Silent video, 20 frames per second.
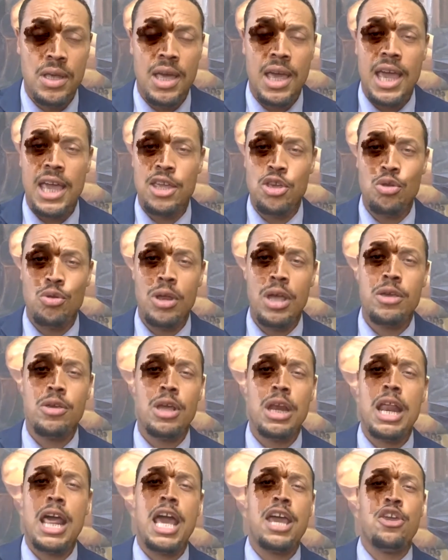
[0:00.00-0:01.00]
And you gotta, you
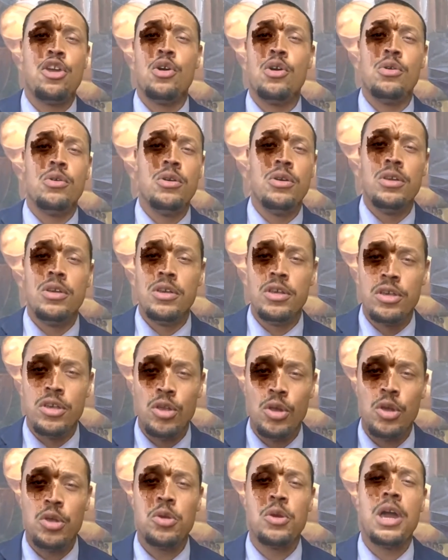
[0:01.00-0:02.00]
gotta have your you,
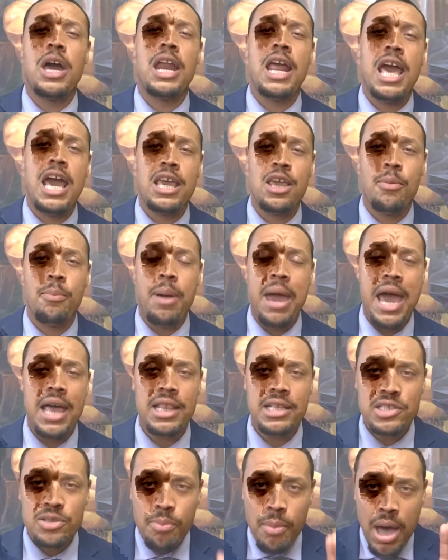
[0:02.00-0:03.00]
you gotta have your
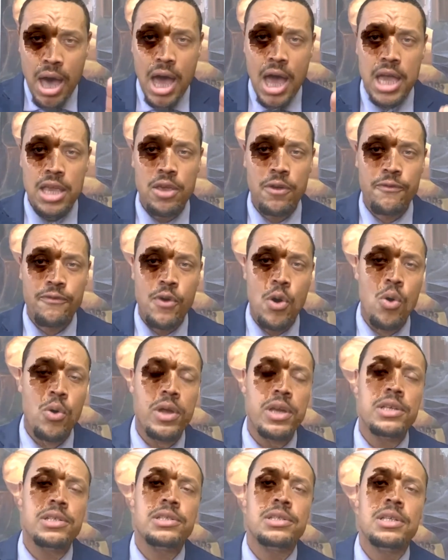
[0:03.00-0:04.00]
balanced mind, your
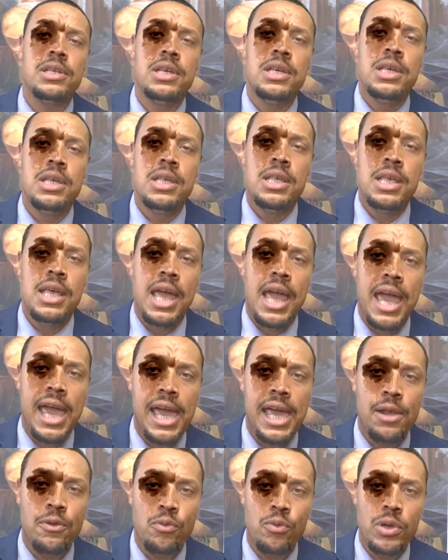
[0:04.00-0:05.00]
focus,
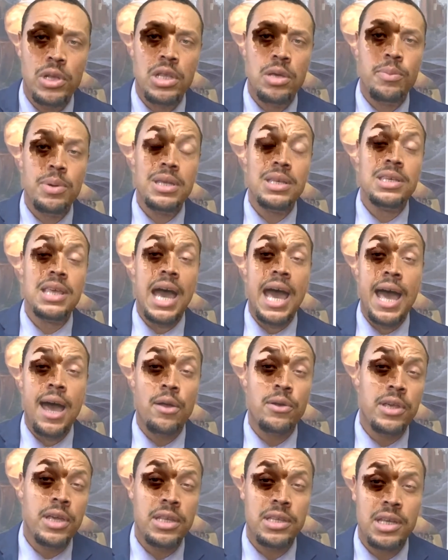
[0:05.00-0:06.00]
and really be
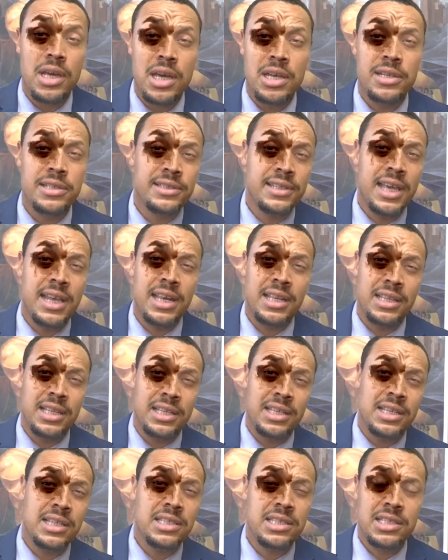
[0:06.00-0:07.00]
dialed in to understand that, that
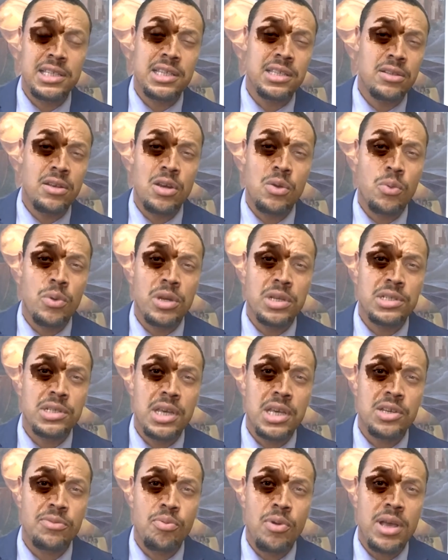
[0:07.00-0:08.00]
this 1031
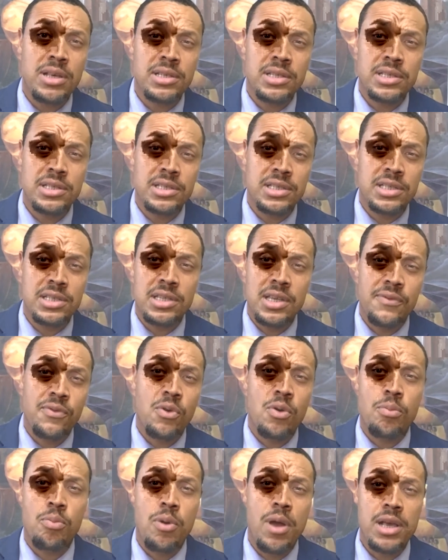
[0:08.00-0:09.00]
exchange process is a
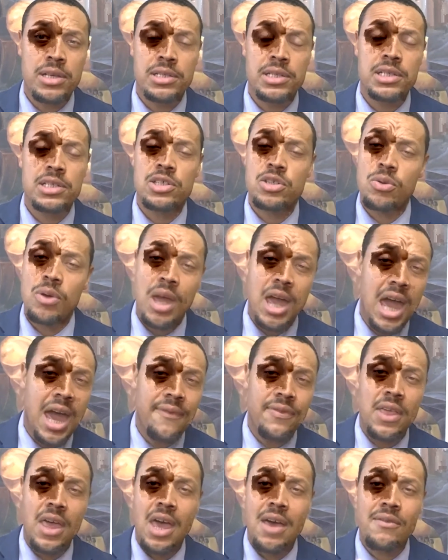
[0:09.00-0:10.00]
difficult process. You have
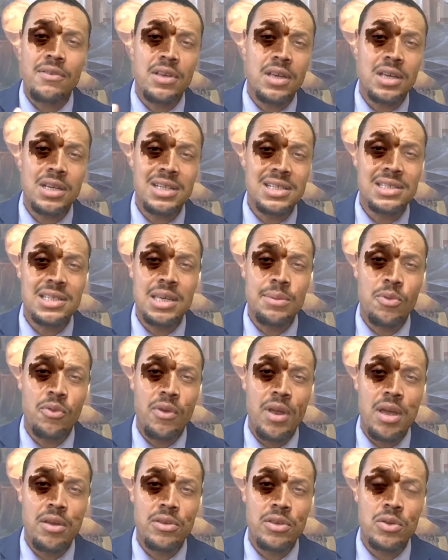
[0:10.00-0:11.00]
to have a good team
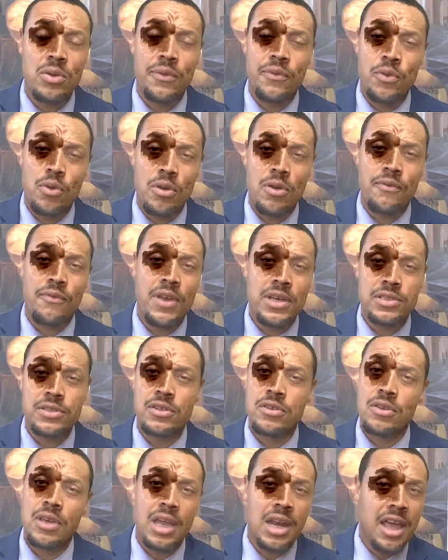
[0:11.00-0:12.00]
around you. If you're an investor,
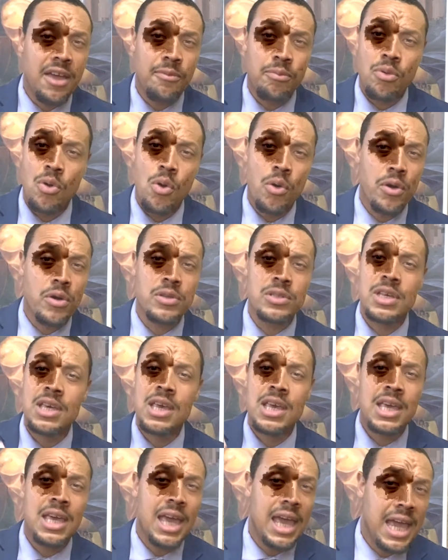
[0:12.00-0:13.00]
you gotta have brokers,
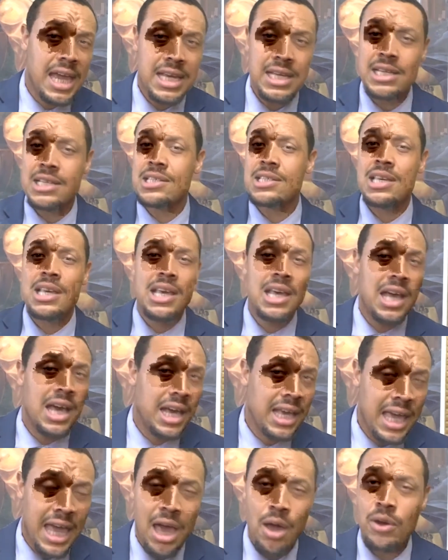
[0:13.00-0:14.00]
agents,
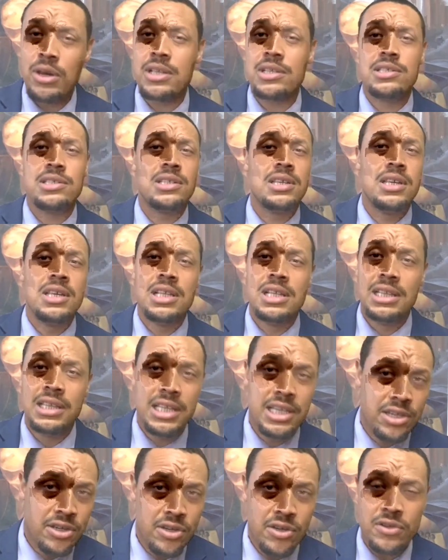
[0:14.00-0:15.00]
accountants,
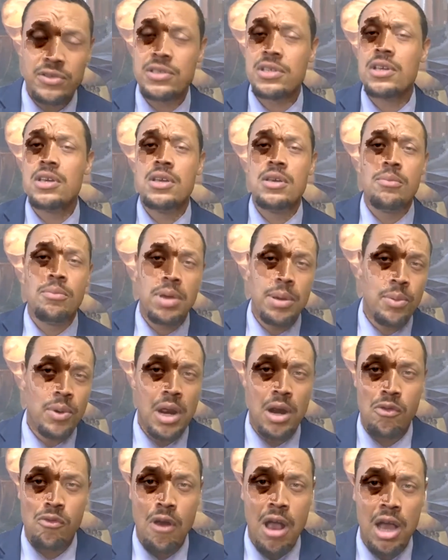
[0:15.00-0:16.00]
lenders, people that
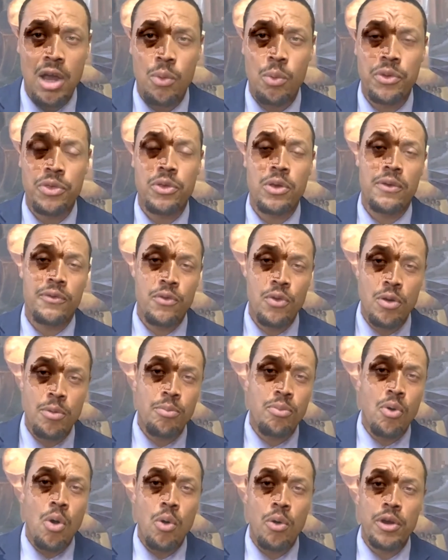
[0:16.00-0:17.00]
are rocking with you. If you're a
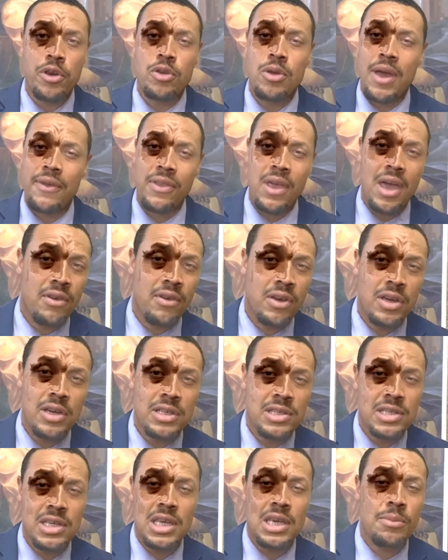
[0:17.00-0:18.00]
broker, you have to good
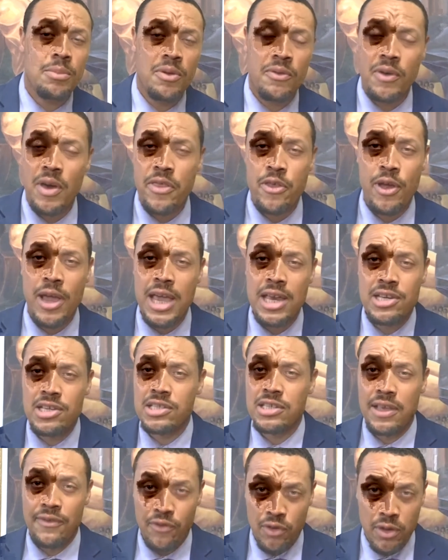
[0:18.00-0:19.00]
team of other agents
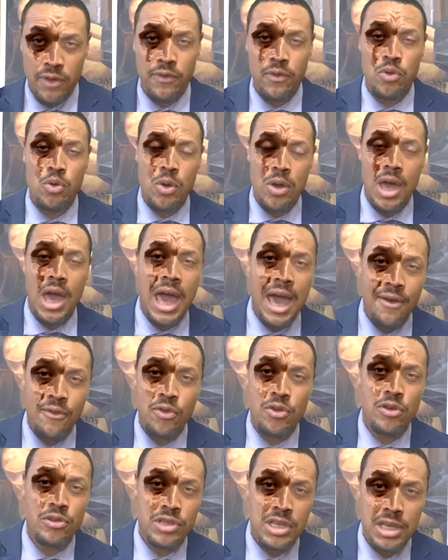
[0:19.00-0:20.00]
that you, you have on
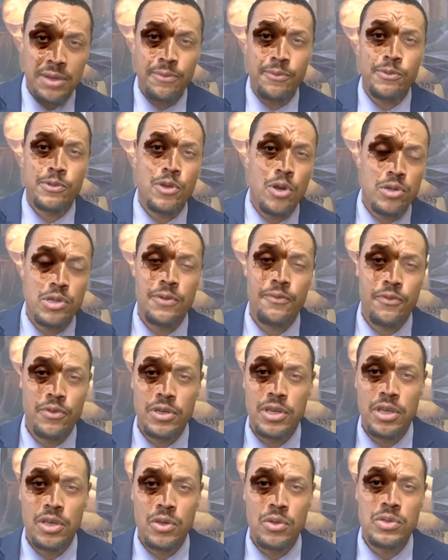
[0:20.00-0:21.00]
your team searching for
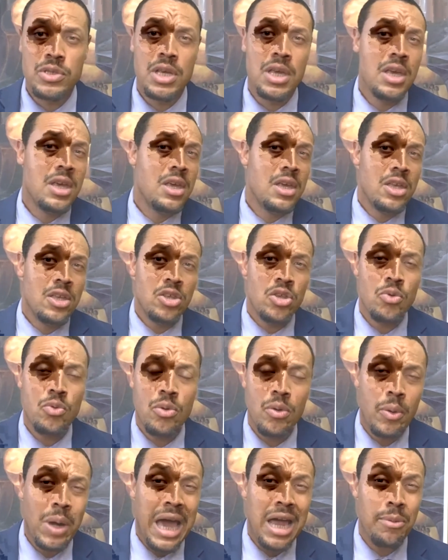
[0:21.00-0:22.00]
deals. You
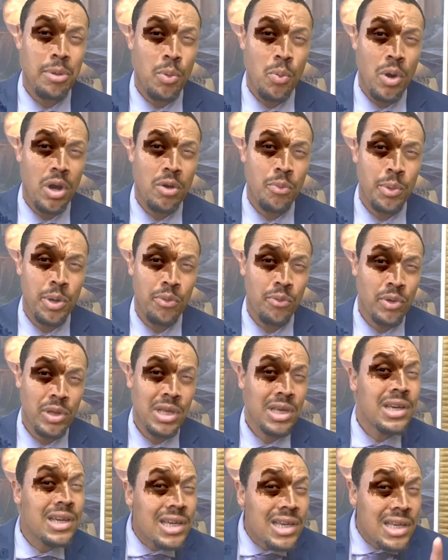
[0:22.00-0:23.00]
got to be working with a really
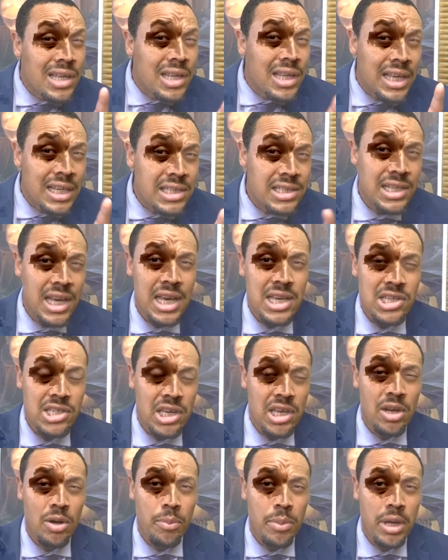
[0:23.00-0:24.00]
good exchange
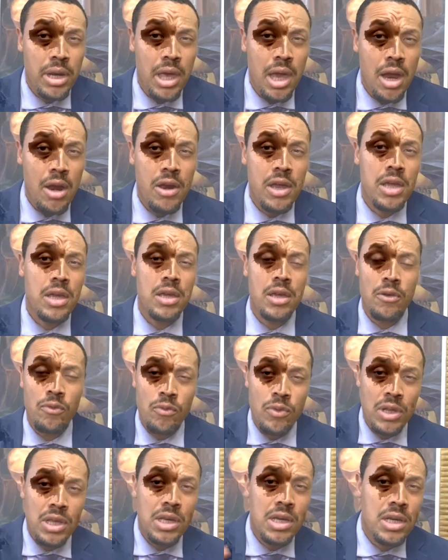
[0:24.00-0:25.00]
intermediary, a
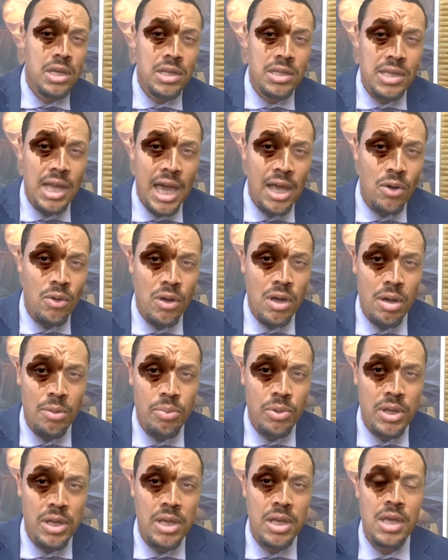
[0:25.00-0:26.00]
really good title
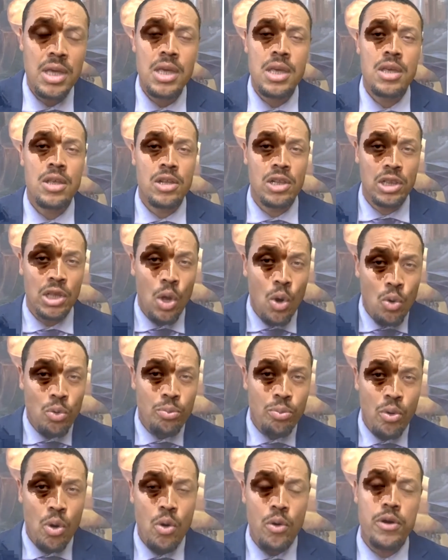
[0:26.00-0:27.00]
company, loan
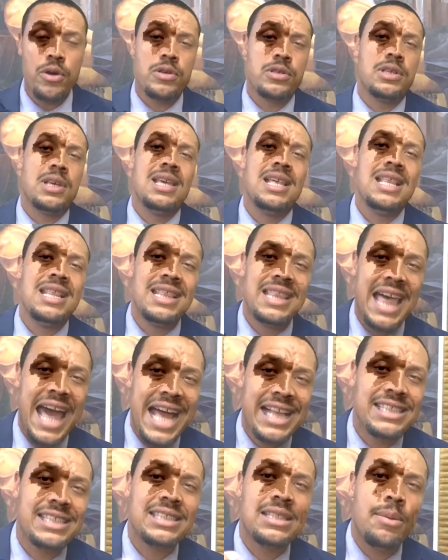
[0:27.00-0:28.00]
brokers.
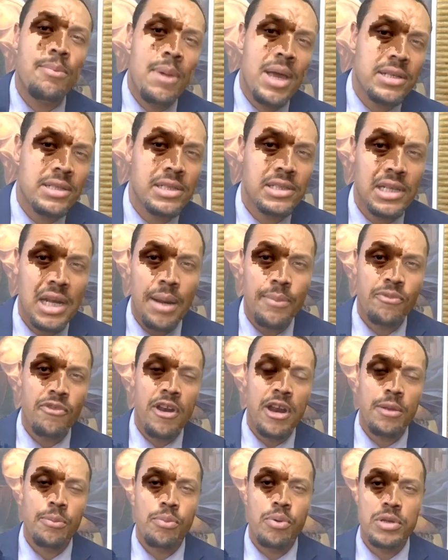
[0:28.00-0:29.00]
That's the message that I'm
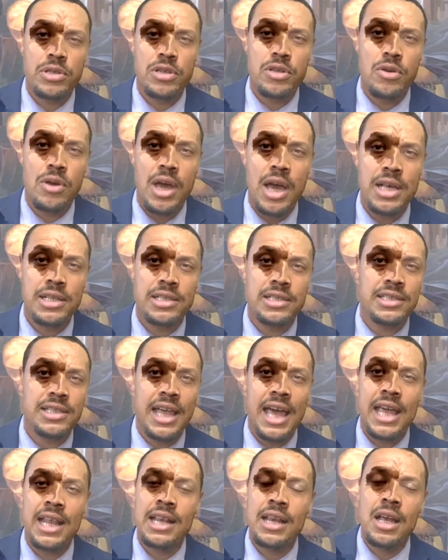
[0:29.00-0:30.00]
trying to put to you guys is
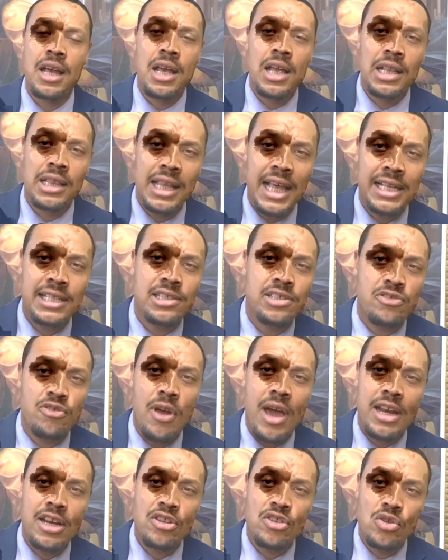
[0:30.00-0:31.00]
that let's
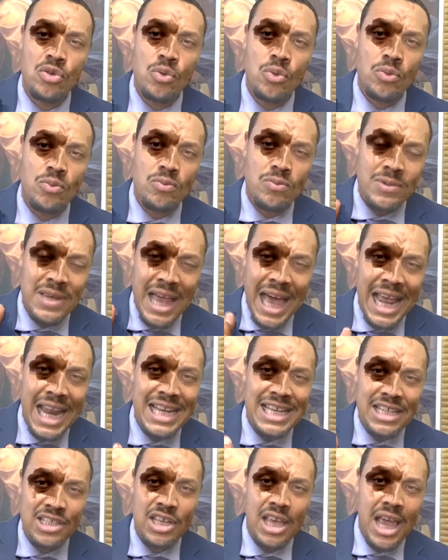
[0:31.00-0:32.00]
try to do not
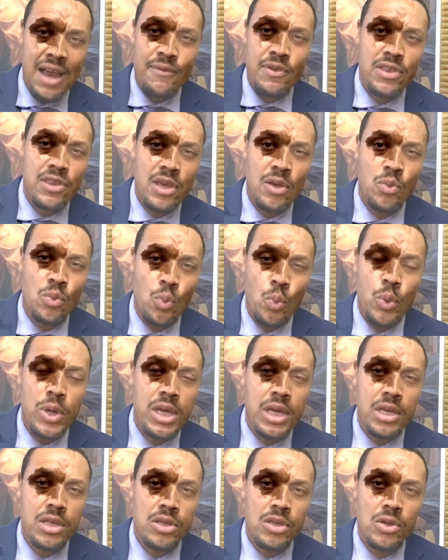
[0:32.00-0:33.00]
just everything we
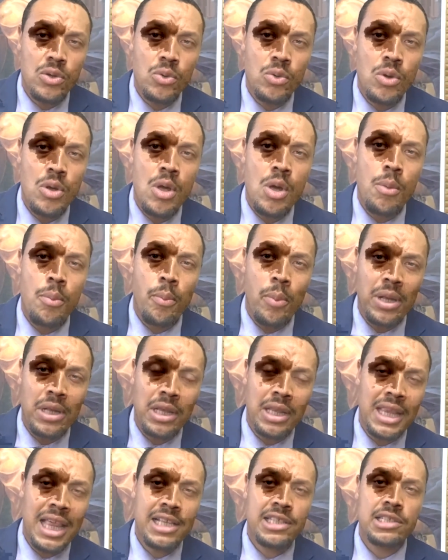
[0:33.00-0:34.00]
can do, but
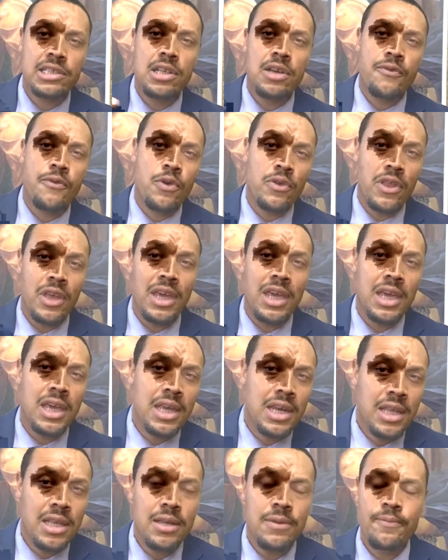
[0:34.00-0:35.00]
let's look for the
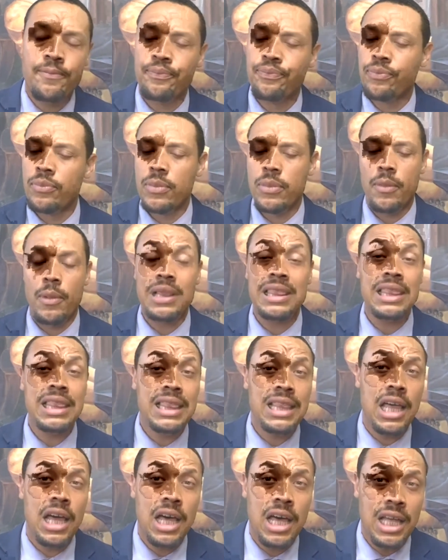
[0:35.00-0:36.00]
hidden uh,
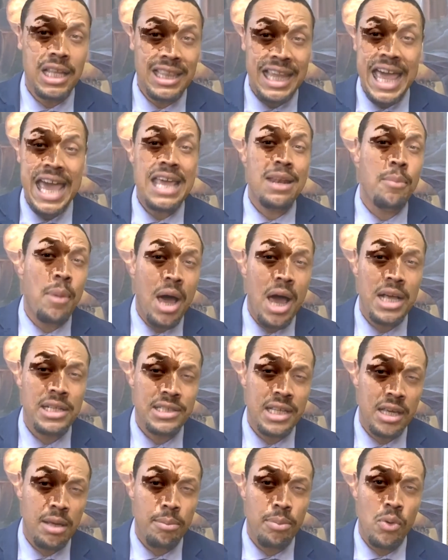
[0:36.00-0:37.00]
landmines
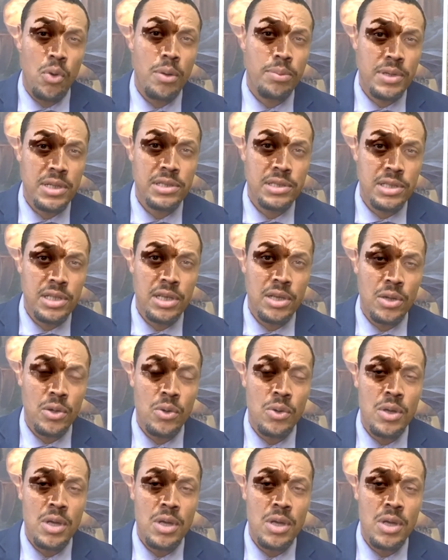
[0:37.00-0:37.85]
that can blow up this deal